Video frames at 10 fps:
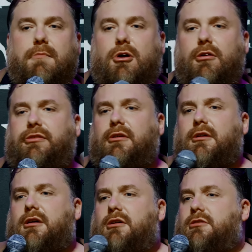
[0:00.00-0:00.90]
Both
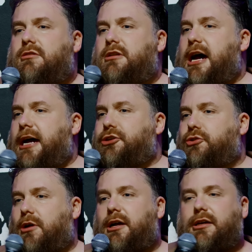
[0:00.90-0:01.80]

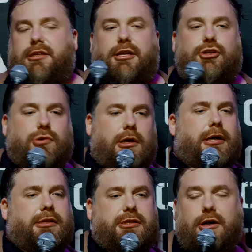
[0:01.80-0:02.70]
non-drunks and
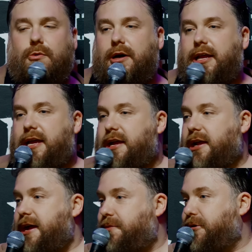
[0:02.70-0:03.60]
drunks don't want to
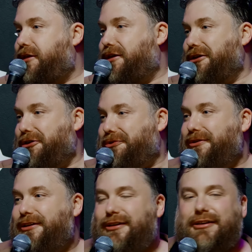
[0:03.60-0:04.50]
hang out with you.
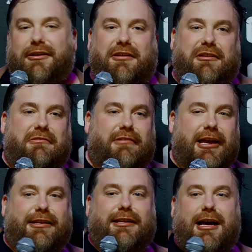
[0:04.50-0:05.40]

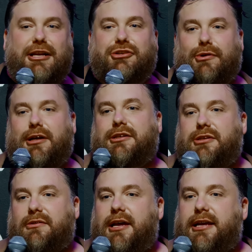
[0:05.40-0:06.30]
Like
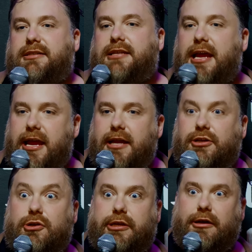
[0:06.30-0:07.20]
non-drunks are like, Dan,
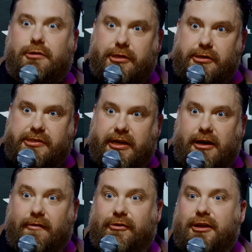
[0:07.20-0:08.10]
you're killing
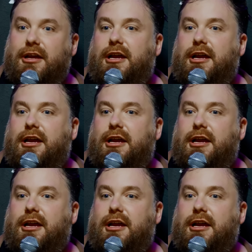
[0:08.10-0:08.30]
yourself.